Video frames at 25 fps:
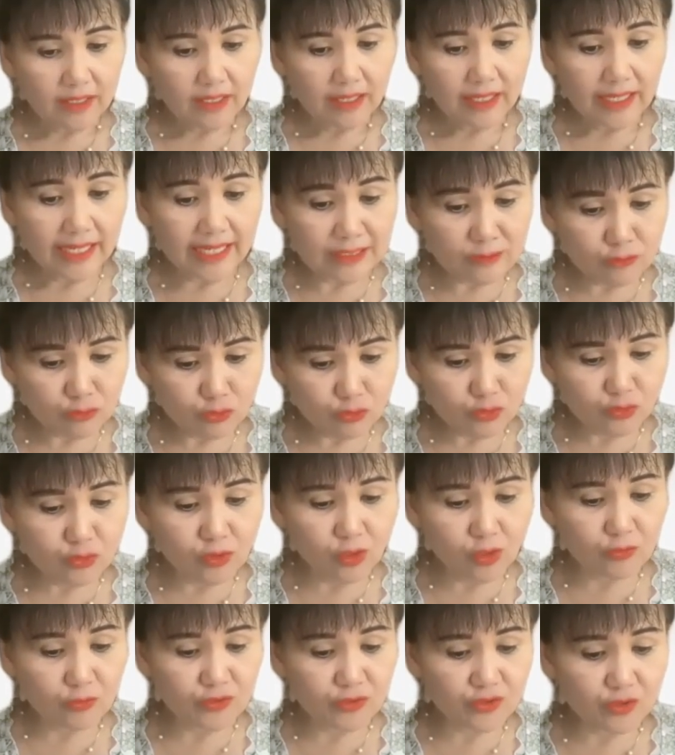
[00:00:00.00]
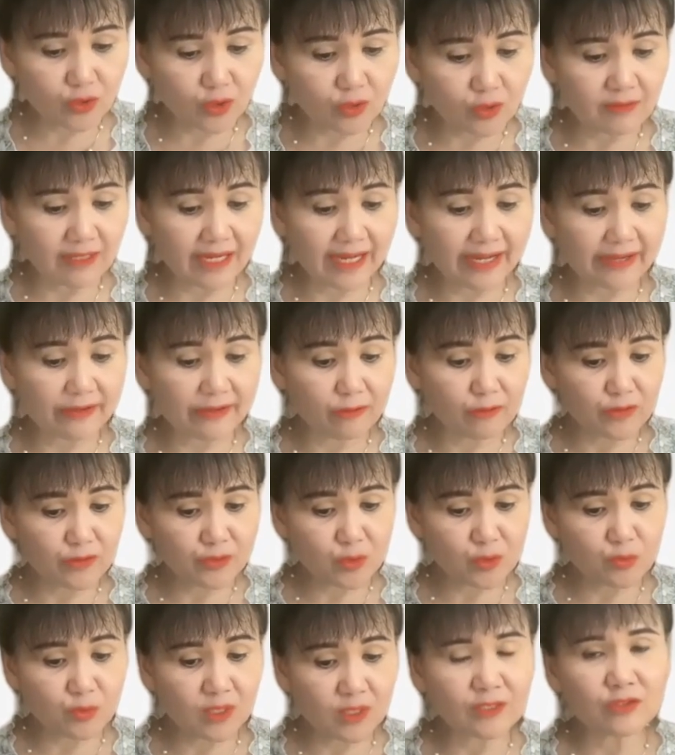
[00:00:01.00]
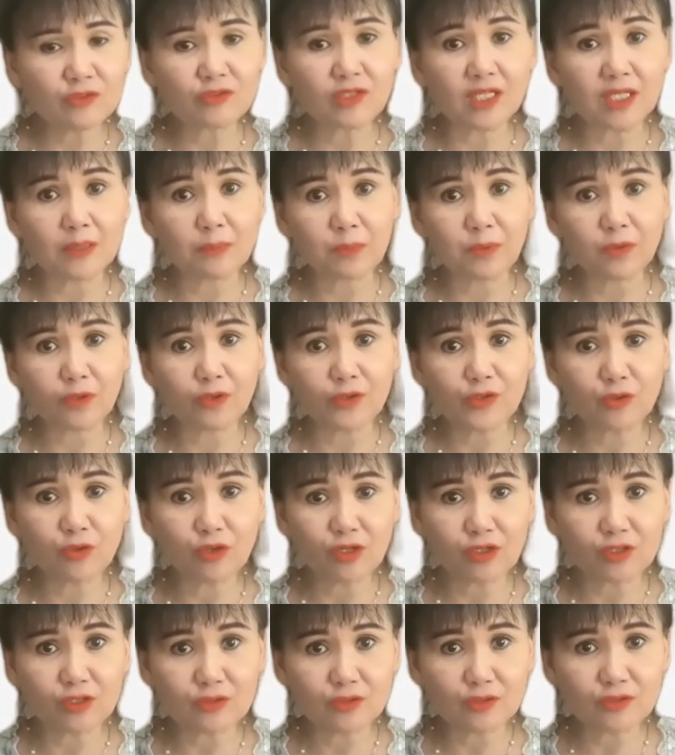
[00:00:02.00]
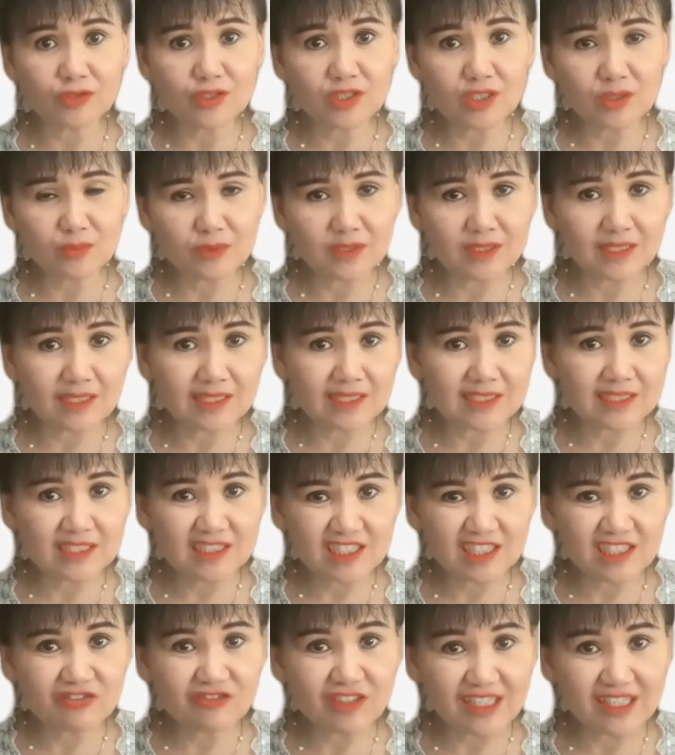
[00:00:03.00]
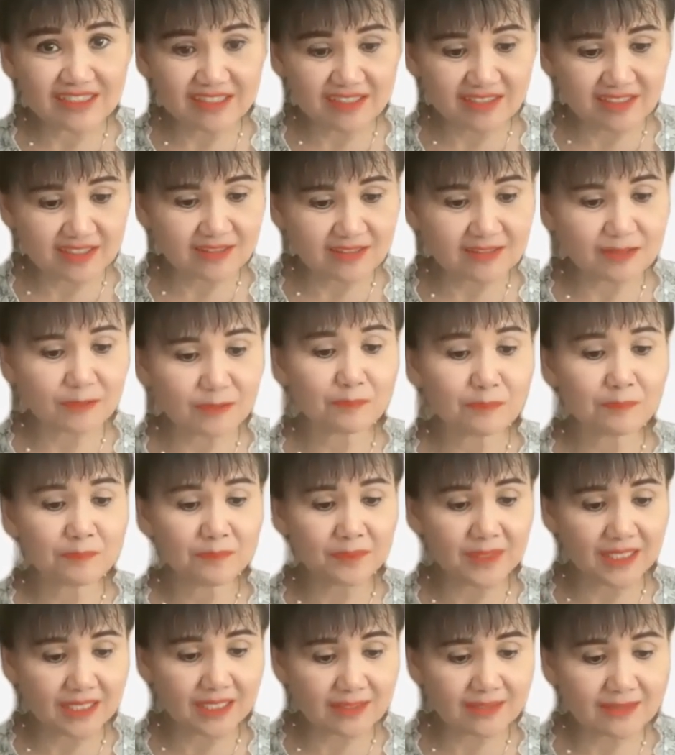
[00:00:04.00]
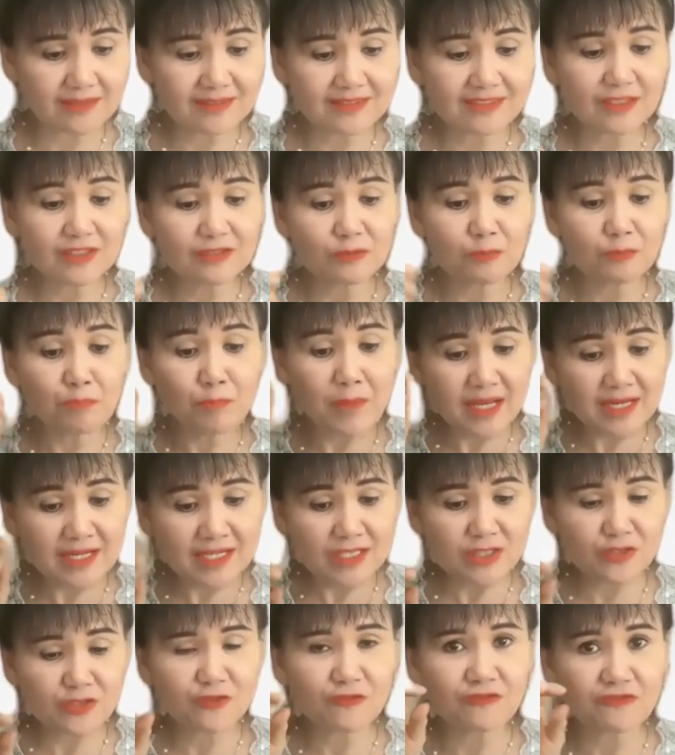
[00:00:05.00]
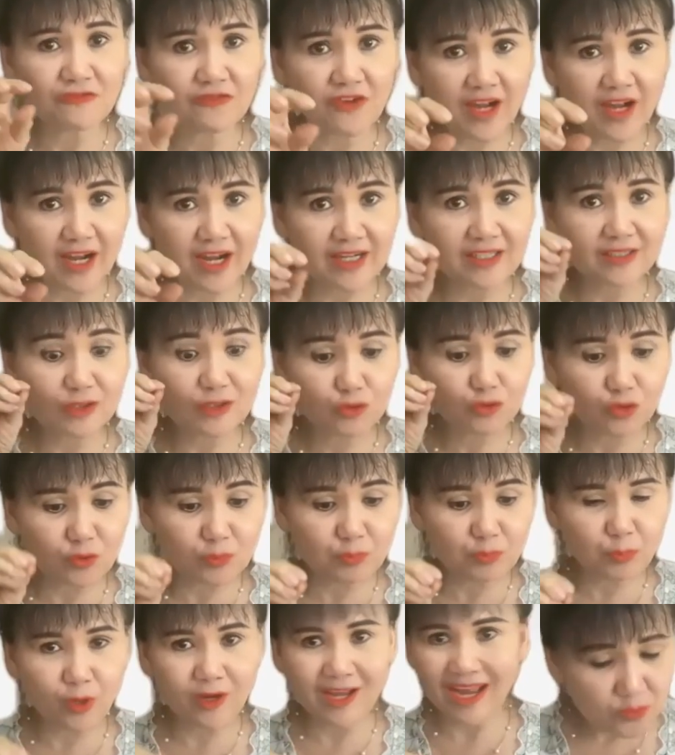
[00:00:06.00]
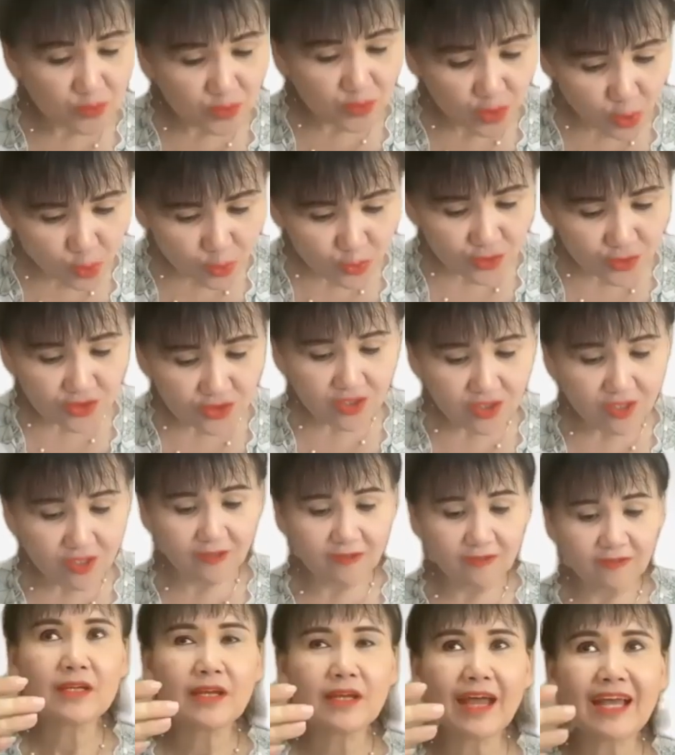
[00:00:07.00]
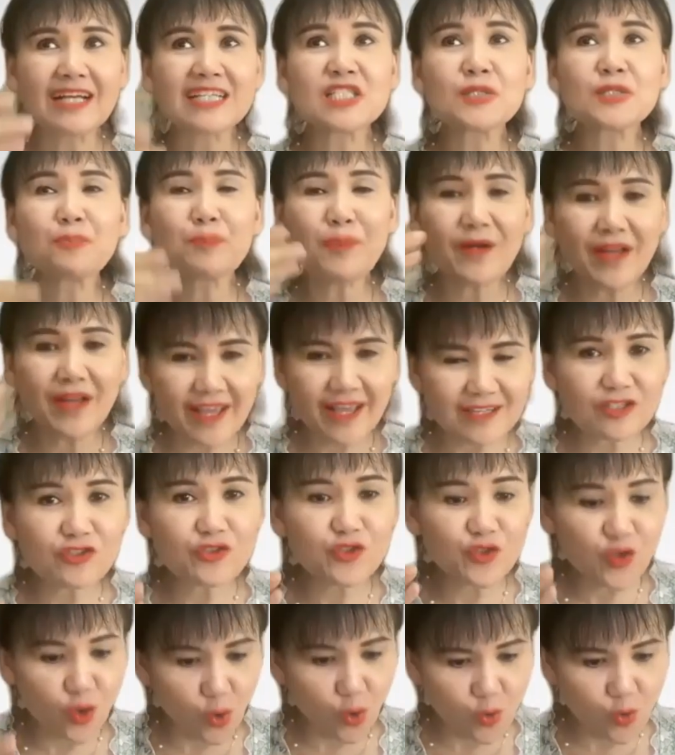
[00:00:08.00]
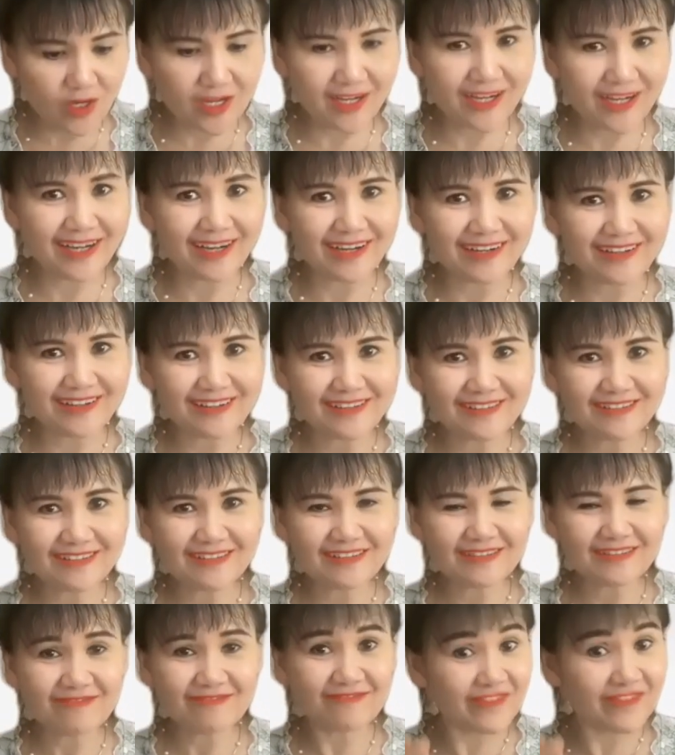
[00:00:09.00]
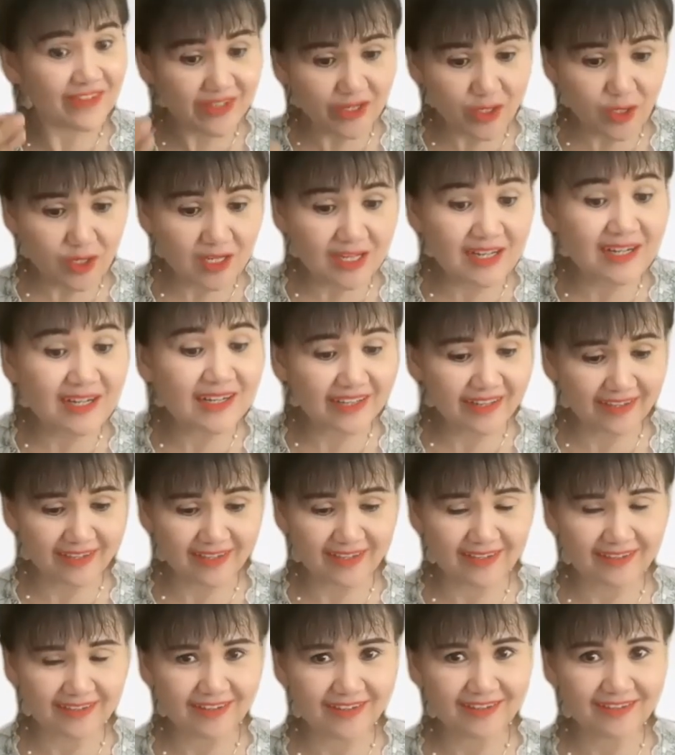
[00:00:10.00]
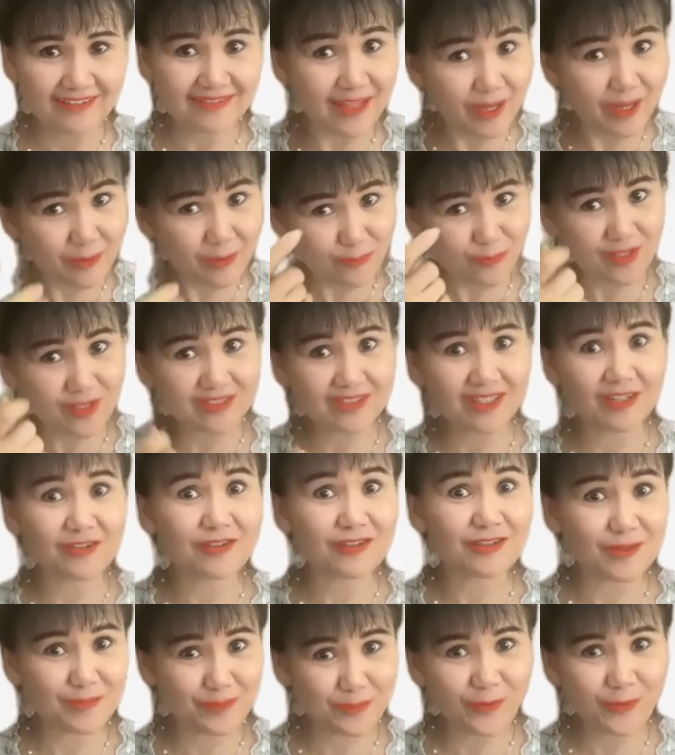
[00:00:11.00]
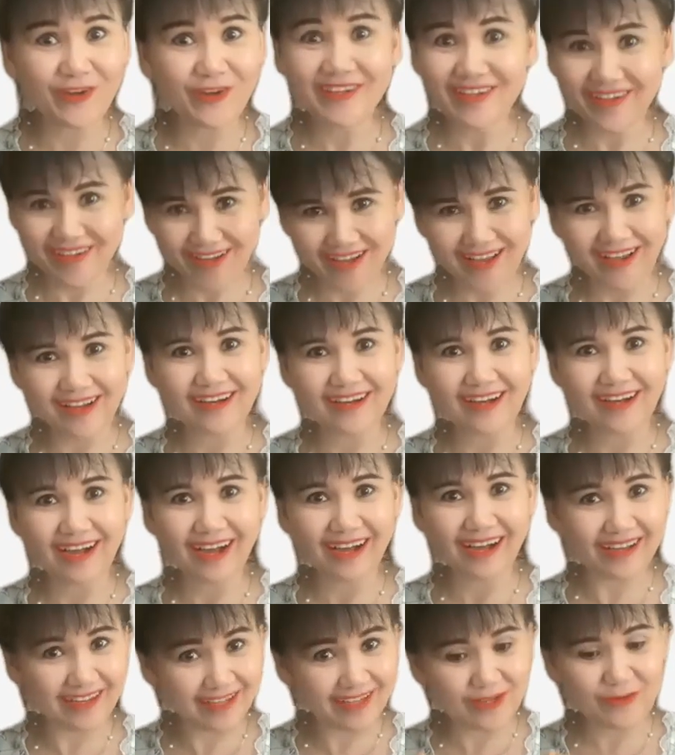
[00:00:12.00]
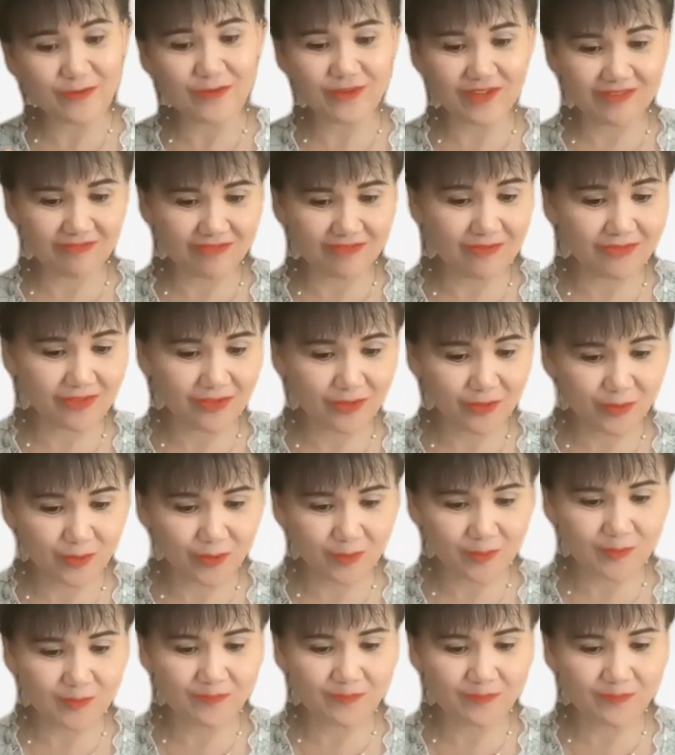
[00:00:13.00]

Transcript: Andrew, also, I also want to applaud you, although you were a little rested, but you managed to find the good point. Joseph explained yoga very clearly. That was a good point. Yeah, I agree with you.